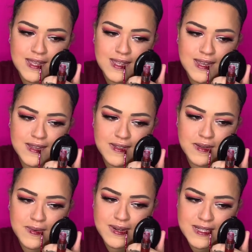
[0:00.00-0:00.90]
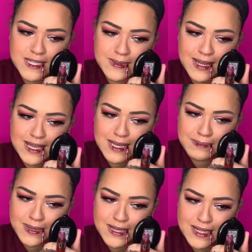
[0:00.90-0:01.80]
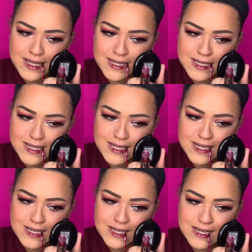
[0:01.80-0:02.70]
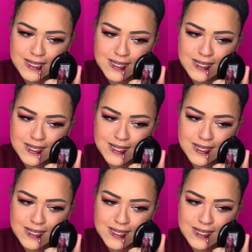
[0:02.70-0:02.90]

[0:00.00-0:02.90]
let's just do one swipe and see.